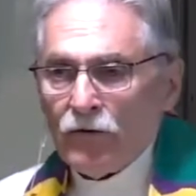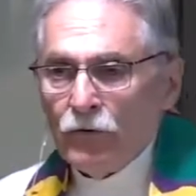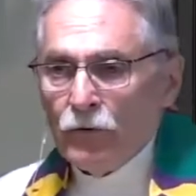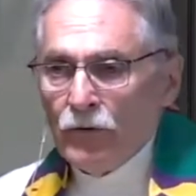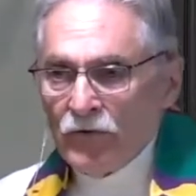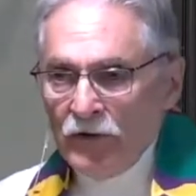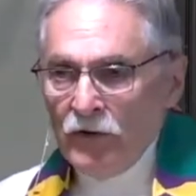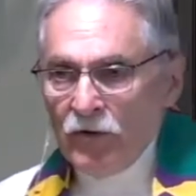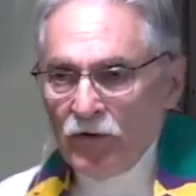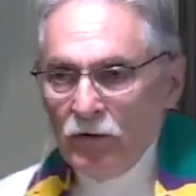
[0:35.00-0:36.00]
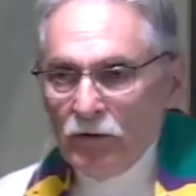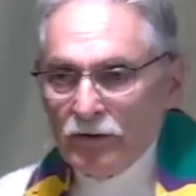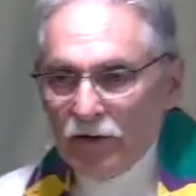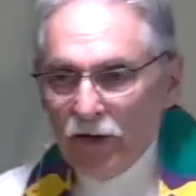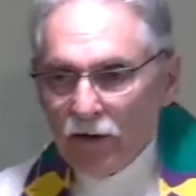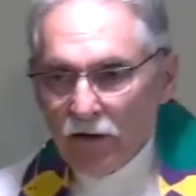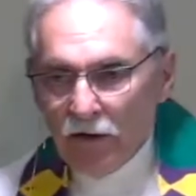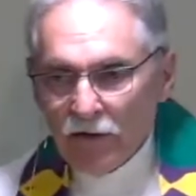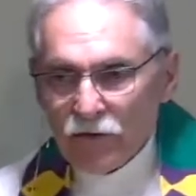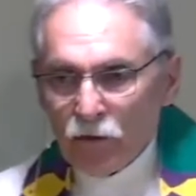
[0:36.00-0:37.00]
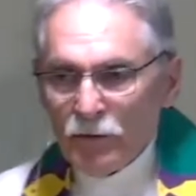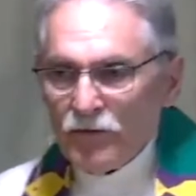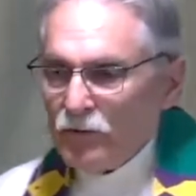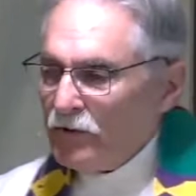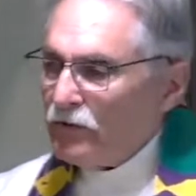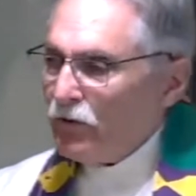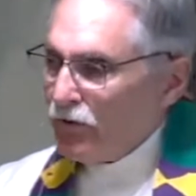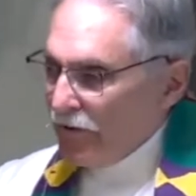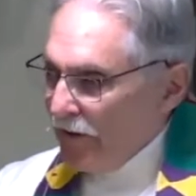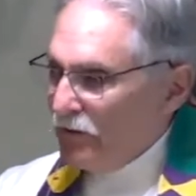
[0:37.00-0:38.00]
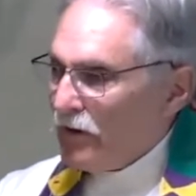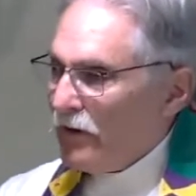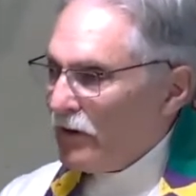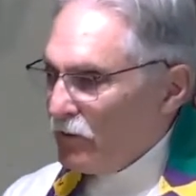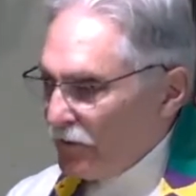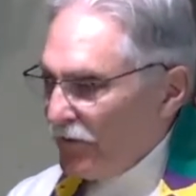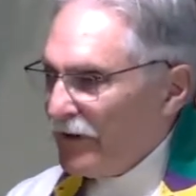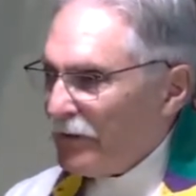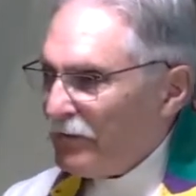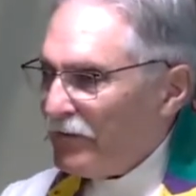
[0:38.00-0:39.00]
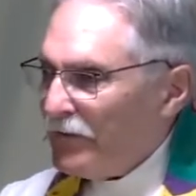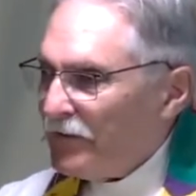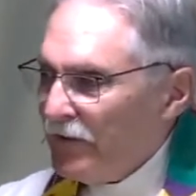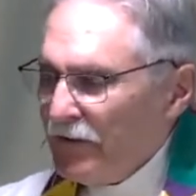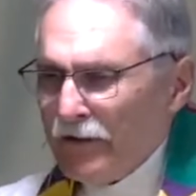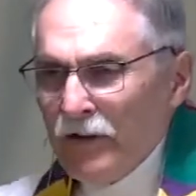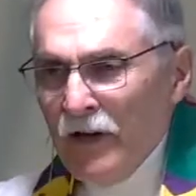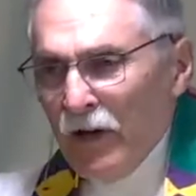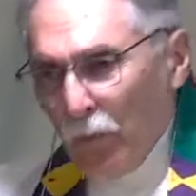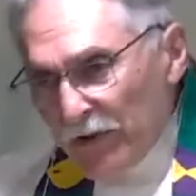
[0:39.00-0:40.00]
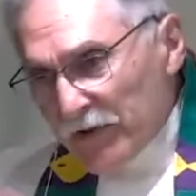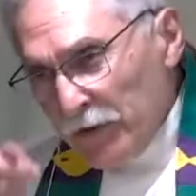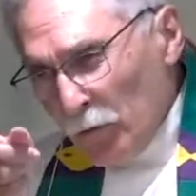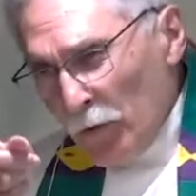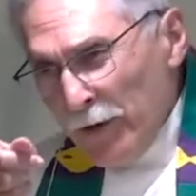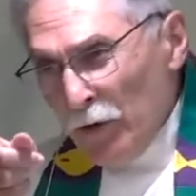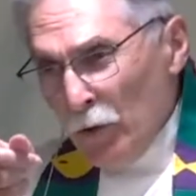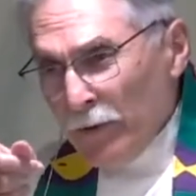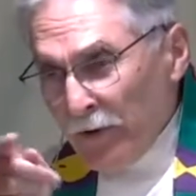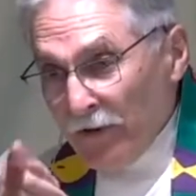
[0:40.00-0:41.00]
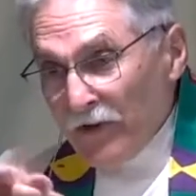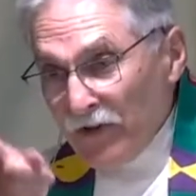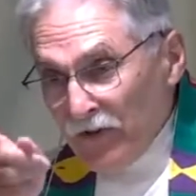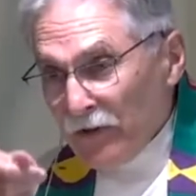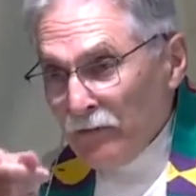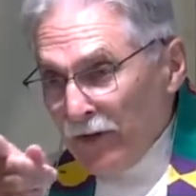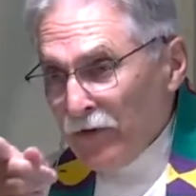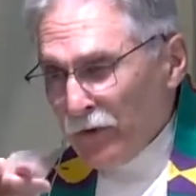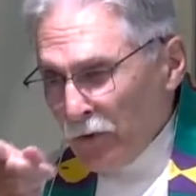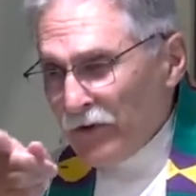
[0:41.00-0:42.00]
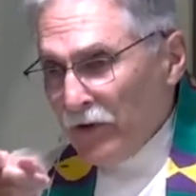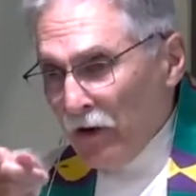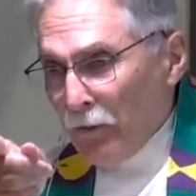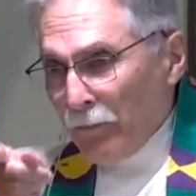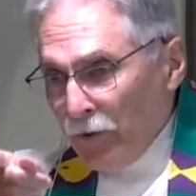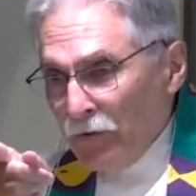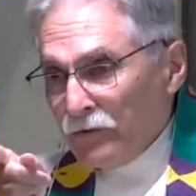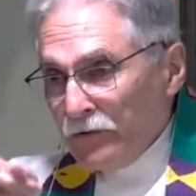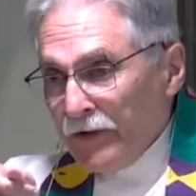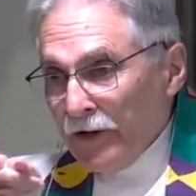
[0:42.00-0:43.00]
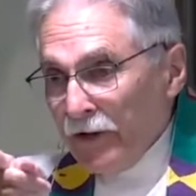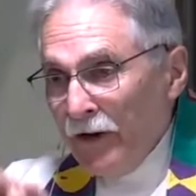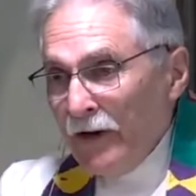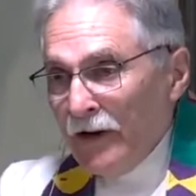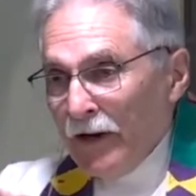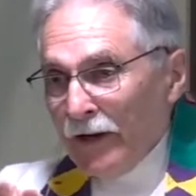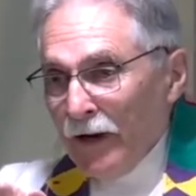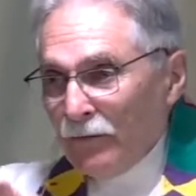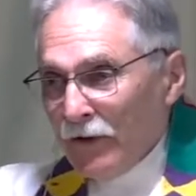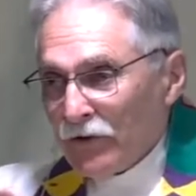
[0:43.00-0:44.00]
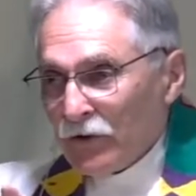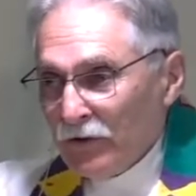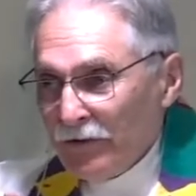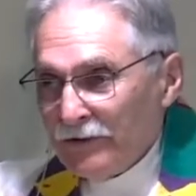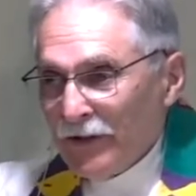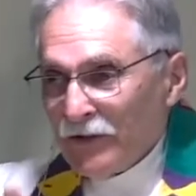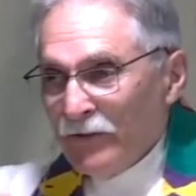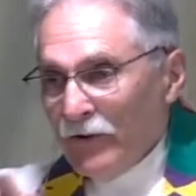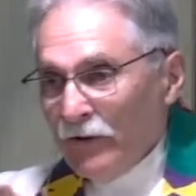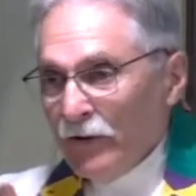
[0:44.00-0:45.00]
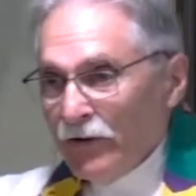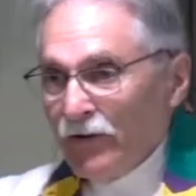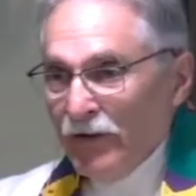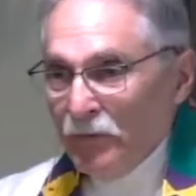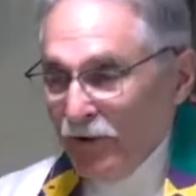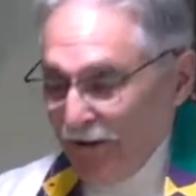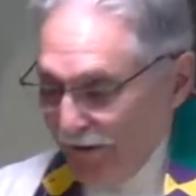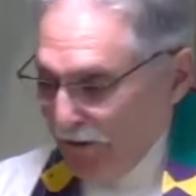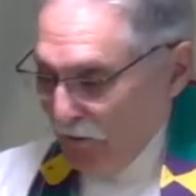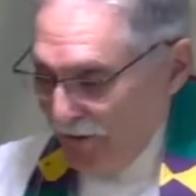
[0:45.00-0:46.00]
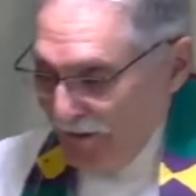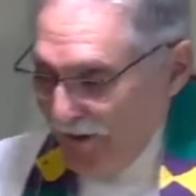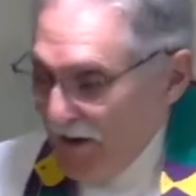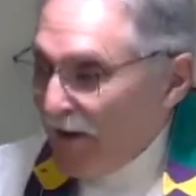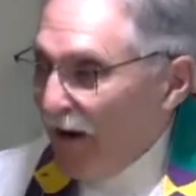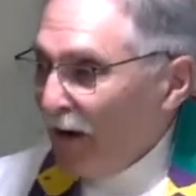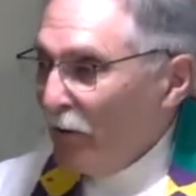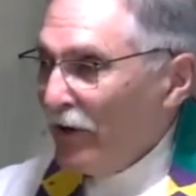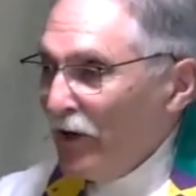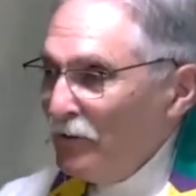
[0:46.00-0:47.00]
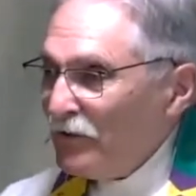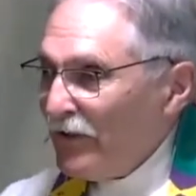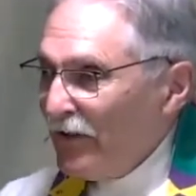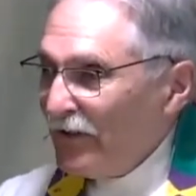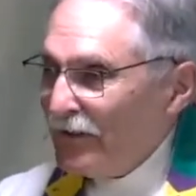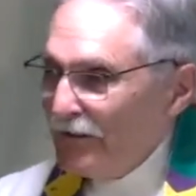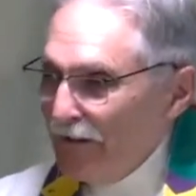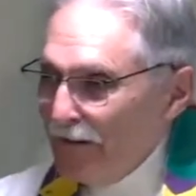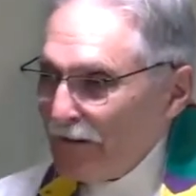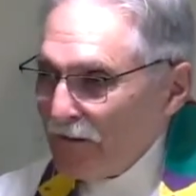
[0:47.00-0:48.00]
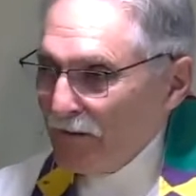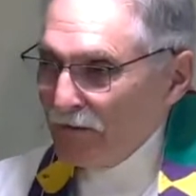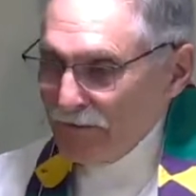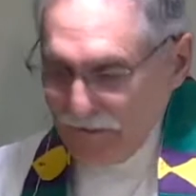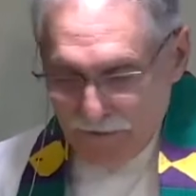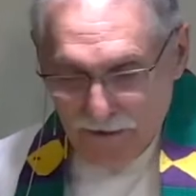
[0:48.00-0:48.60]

so you've seen us here at the nine o'clock service. We don't go to the eight o'clock or the eleven fifteen, and we sit right over there. I see somebody's using our pew today, and I'm not sure that that's a very good thing. But at any rate, uh, we come to the nine uh, to the